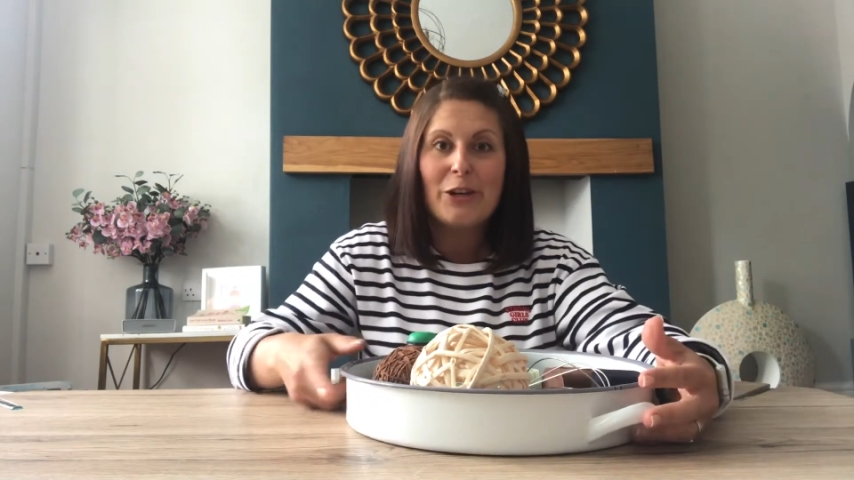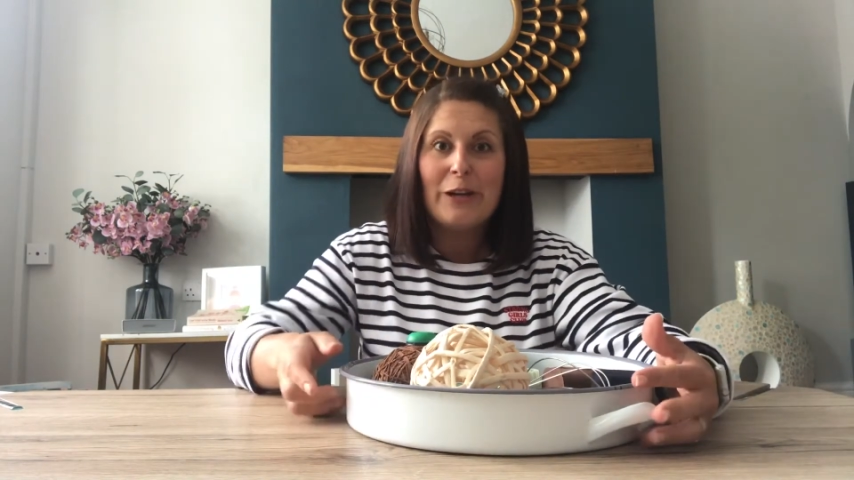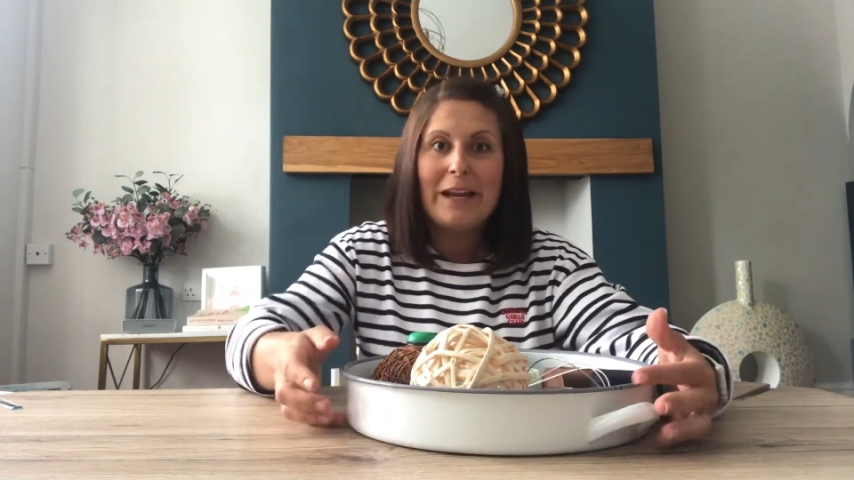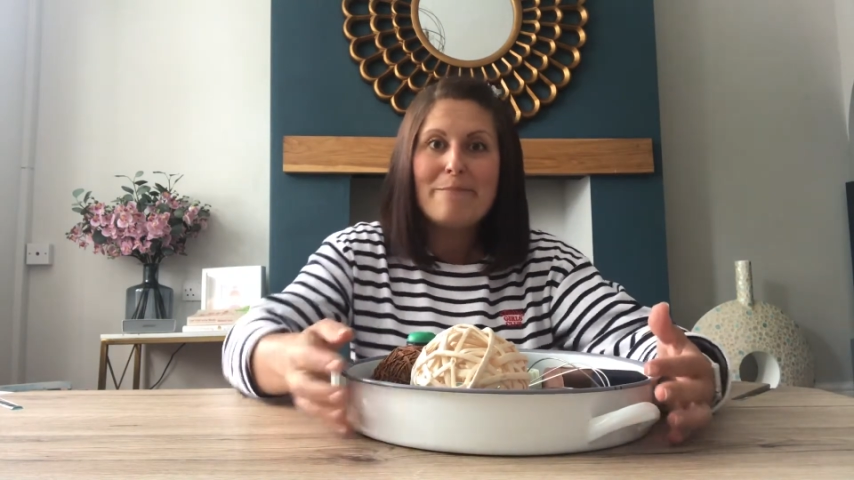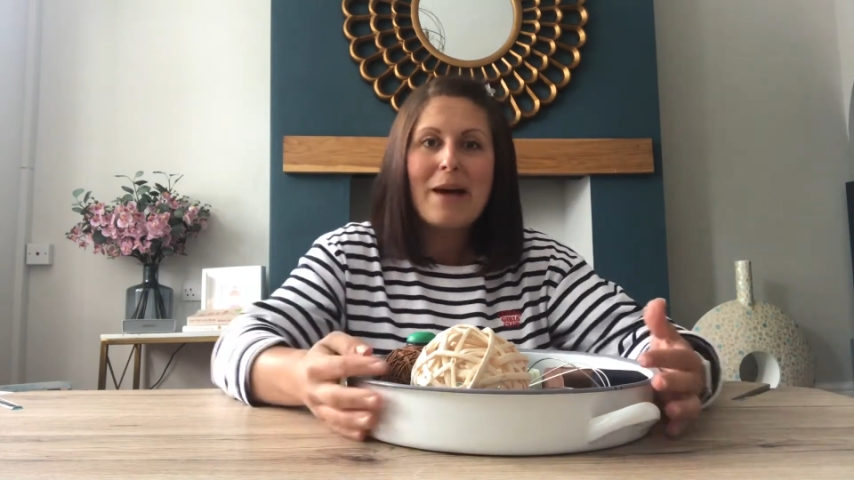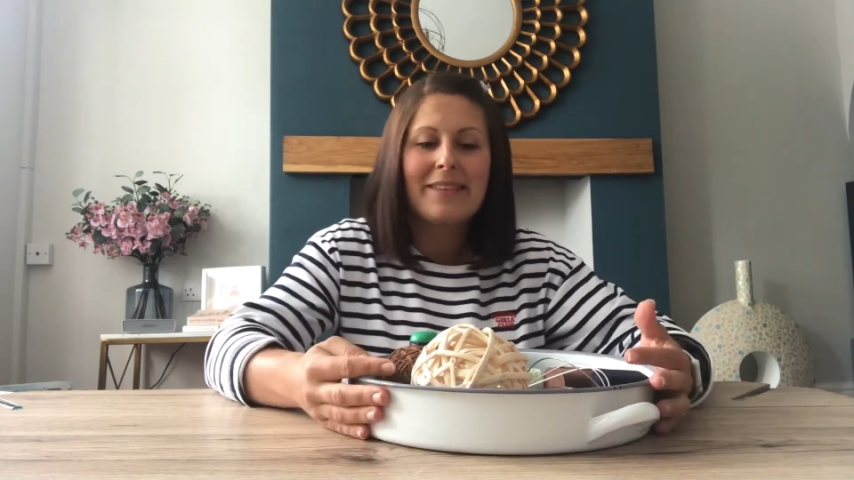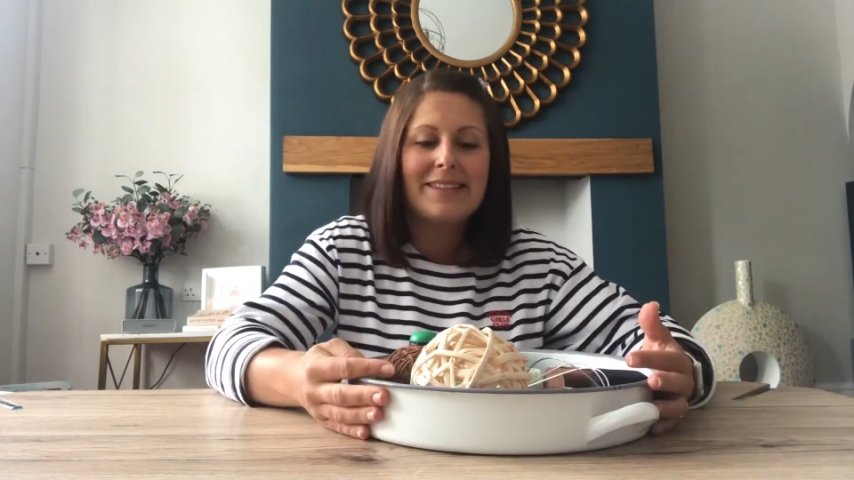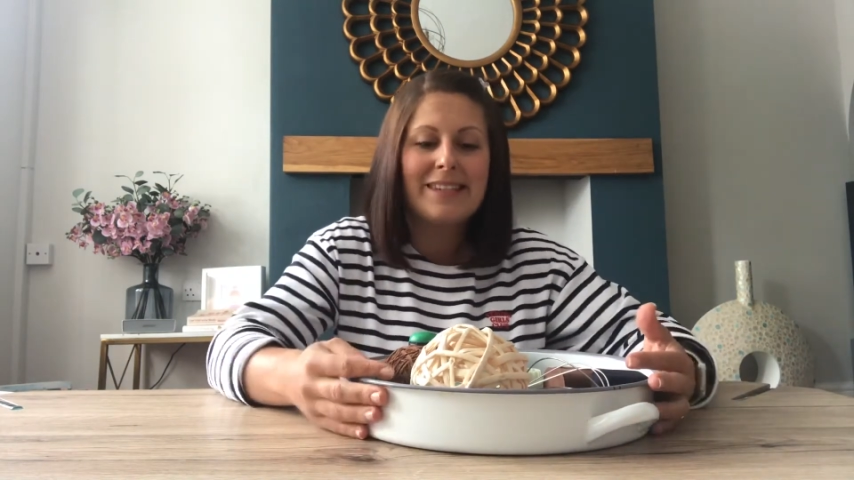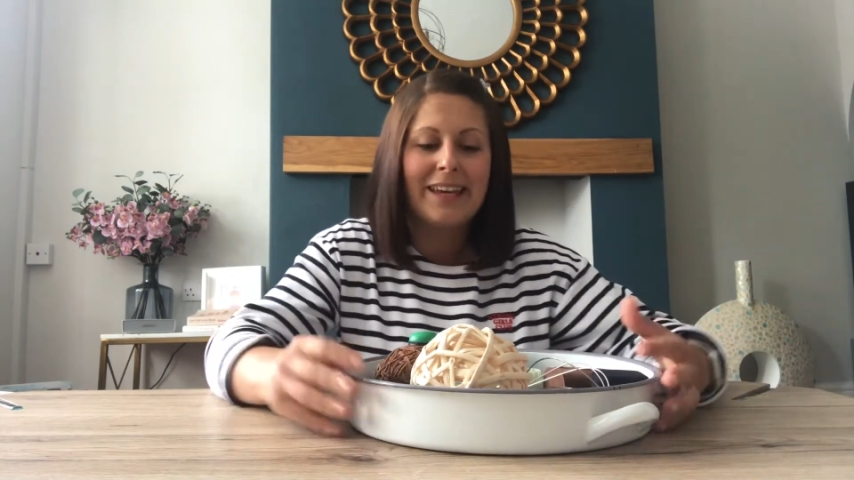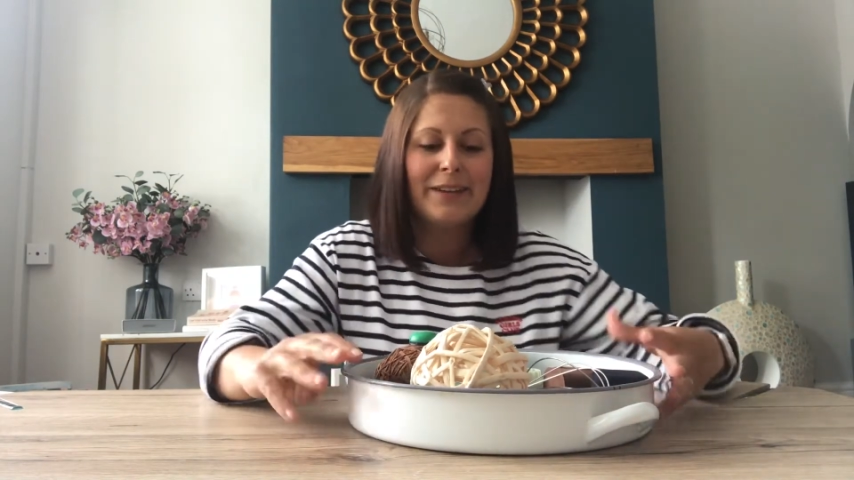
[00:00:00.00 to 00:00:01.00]
early
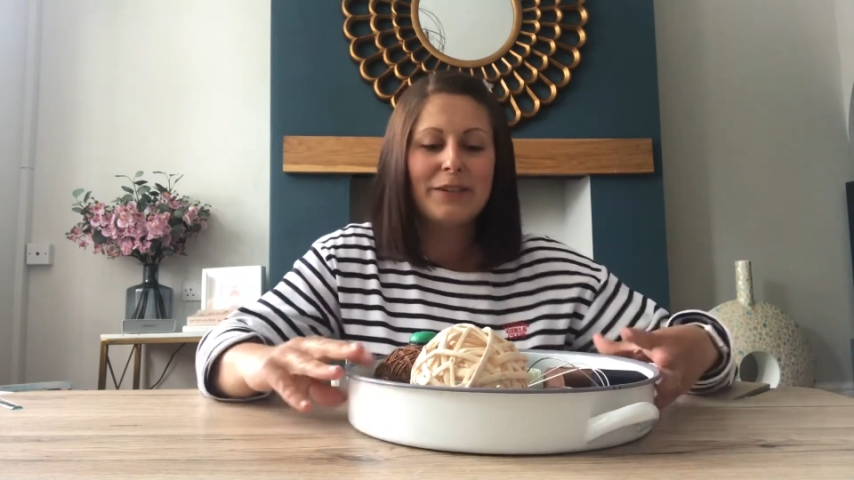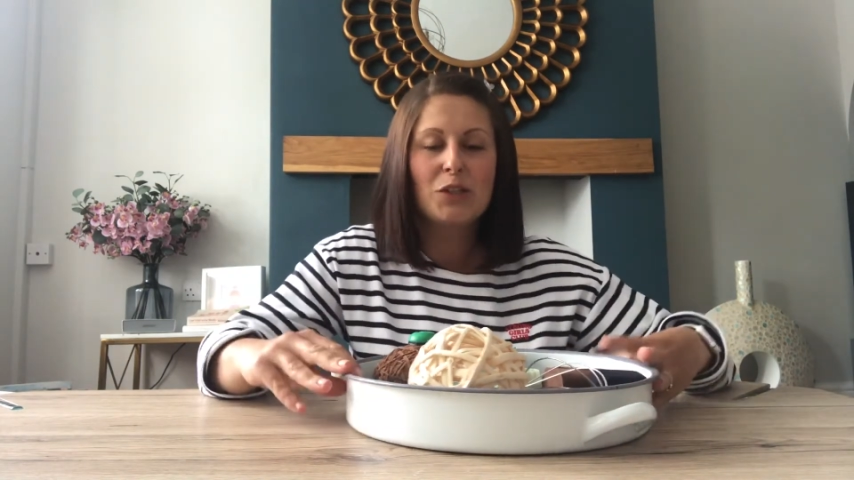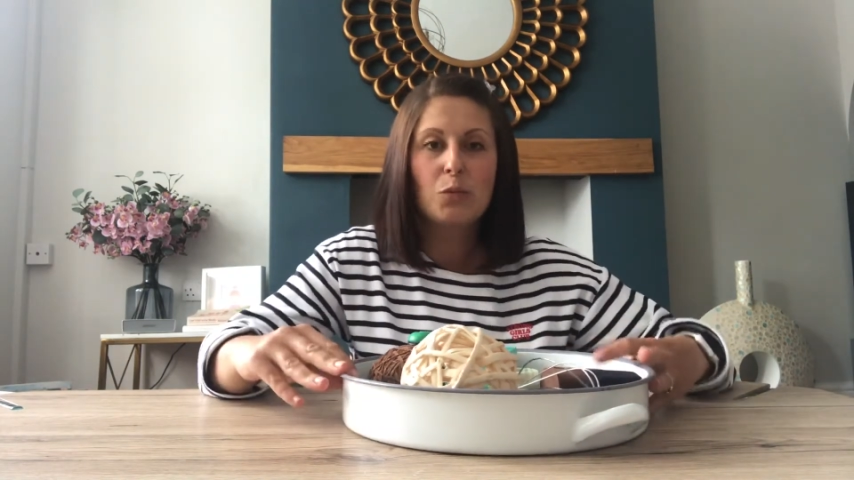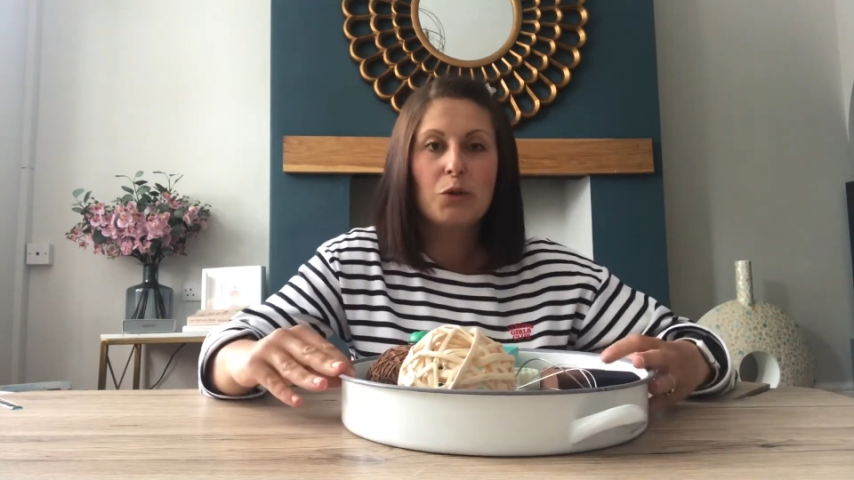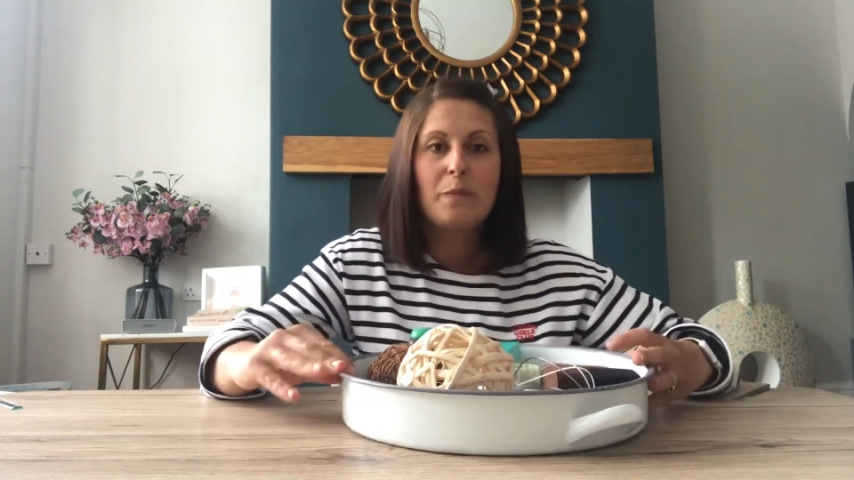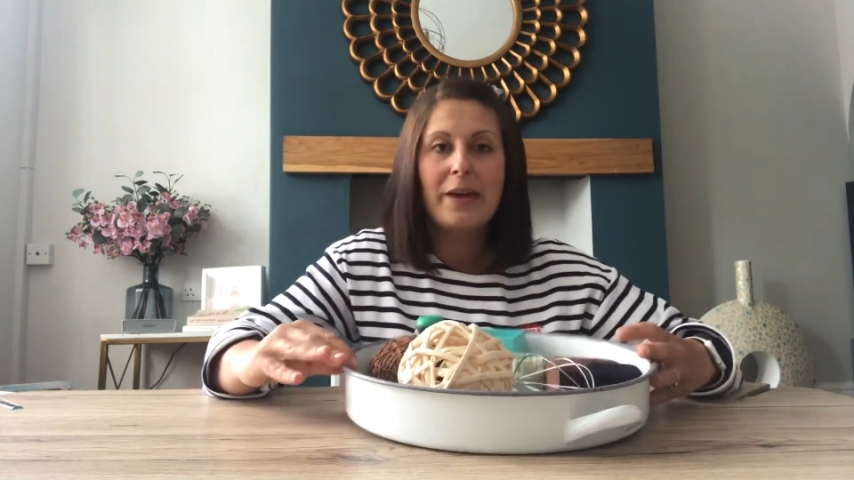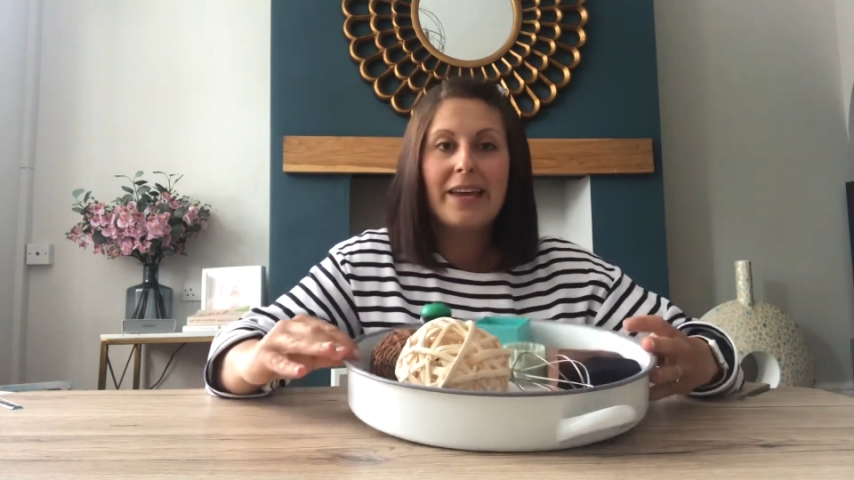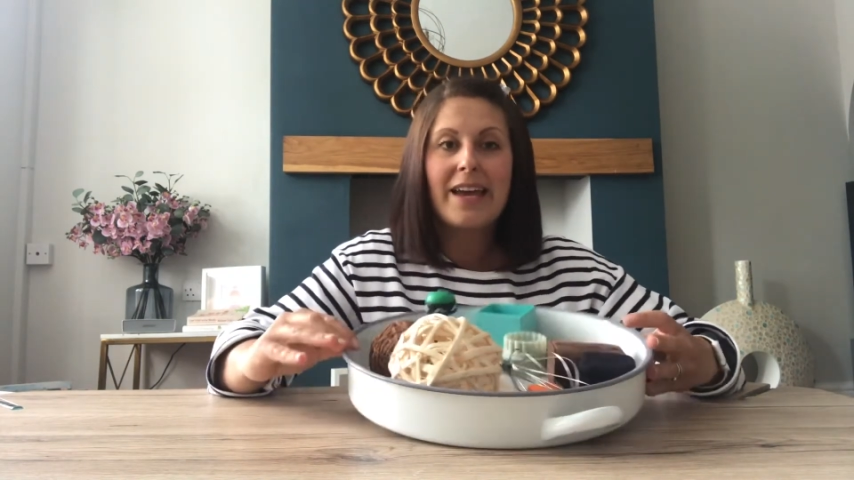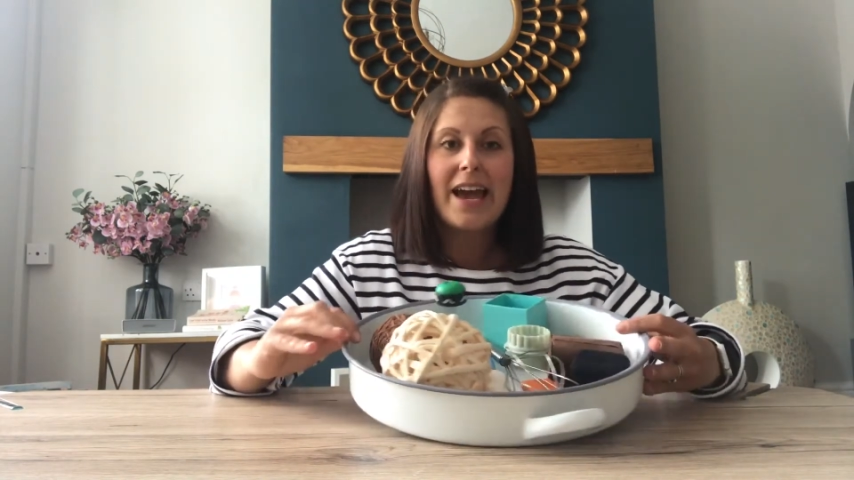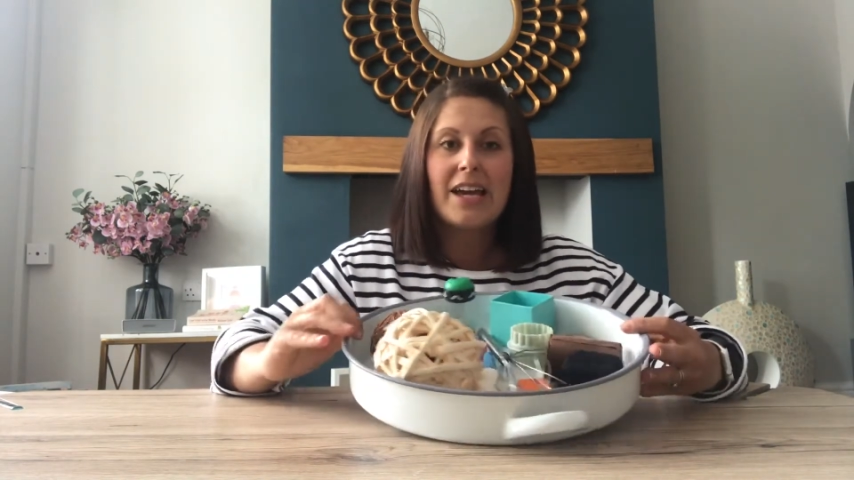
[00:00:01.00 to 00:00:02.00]
math skills would
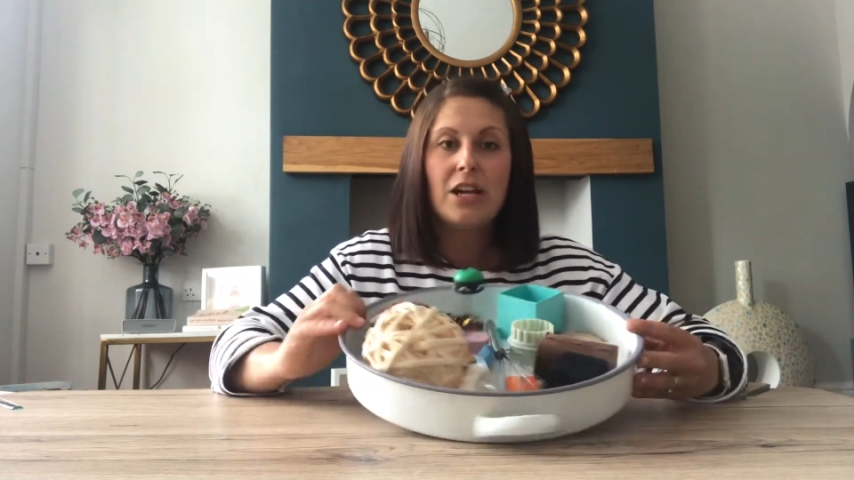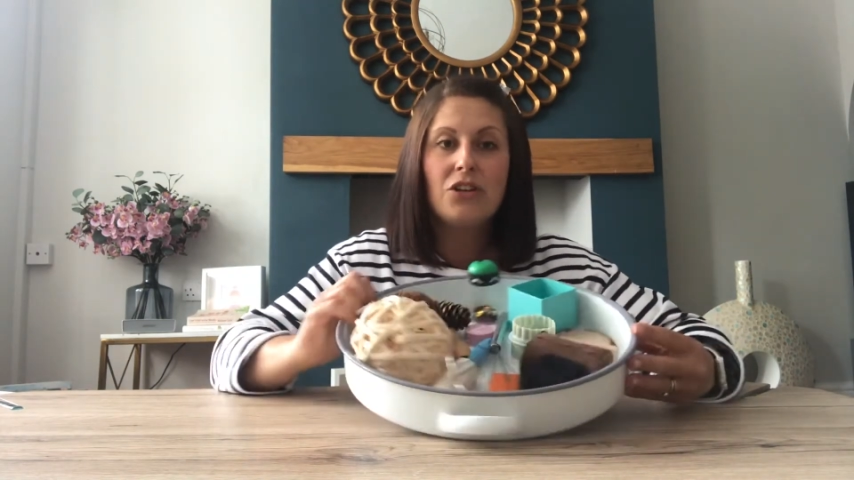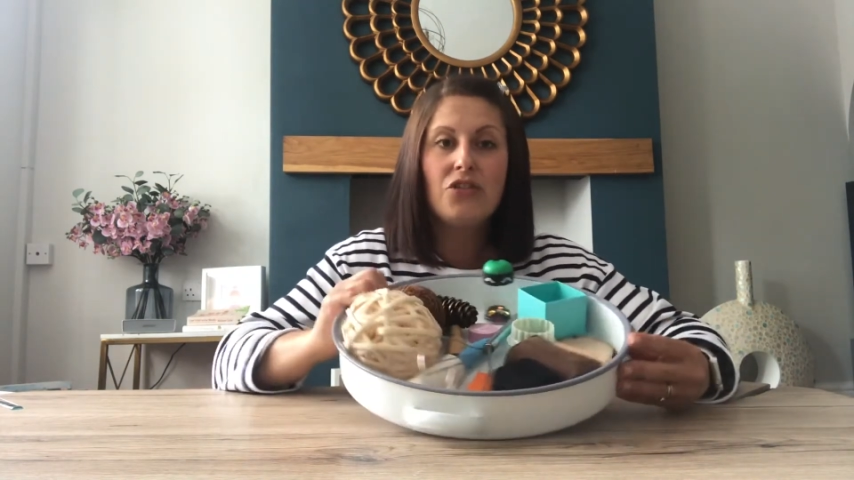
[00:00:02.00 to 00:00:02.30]
be a